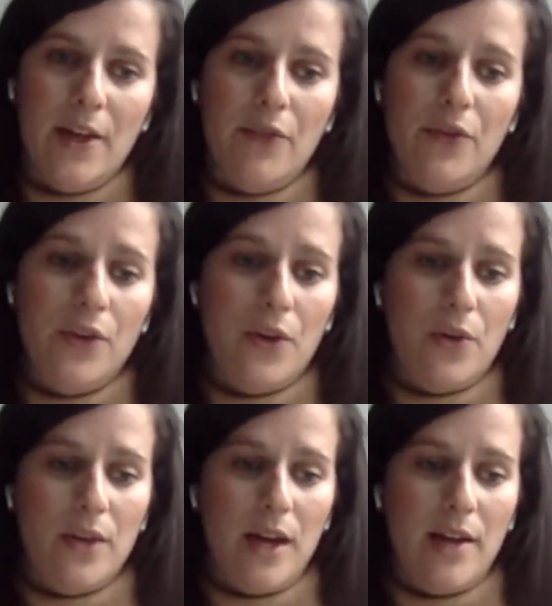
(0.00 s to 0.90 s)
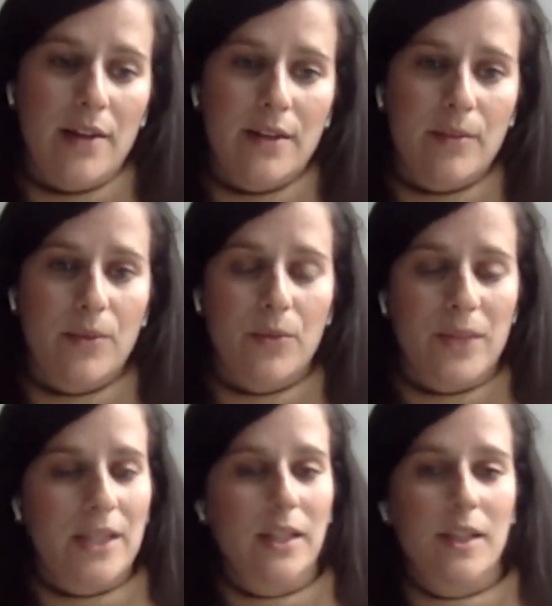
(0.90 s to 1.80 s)
If you know that someone
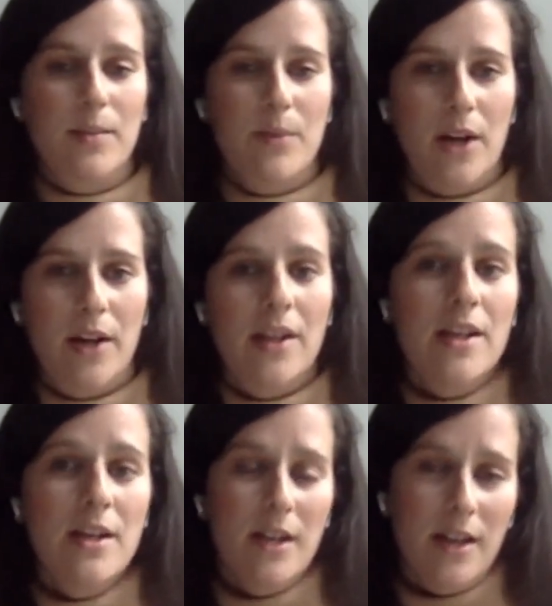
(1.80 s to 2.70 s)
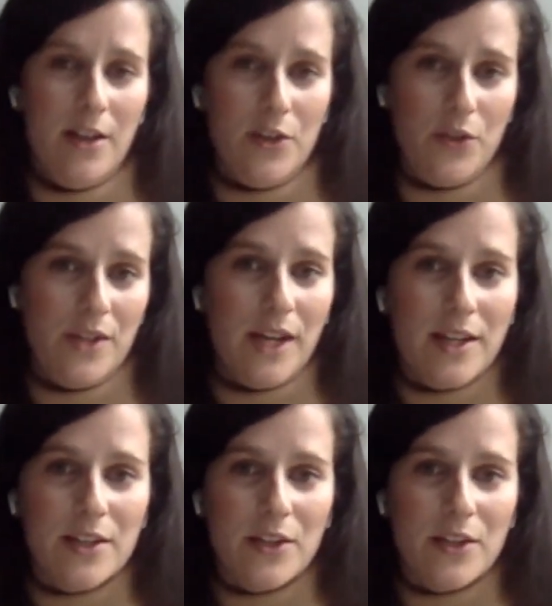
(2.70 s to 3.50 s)
recently bought a new desk.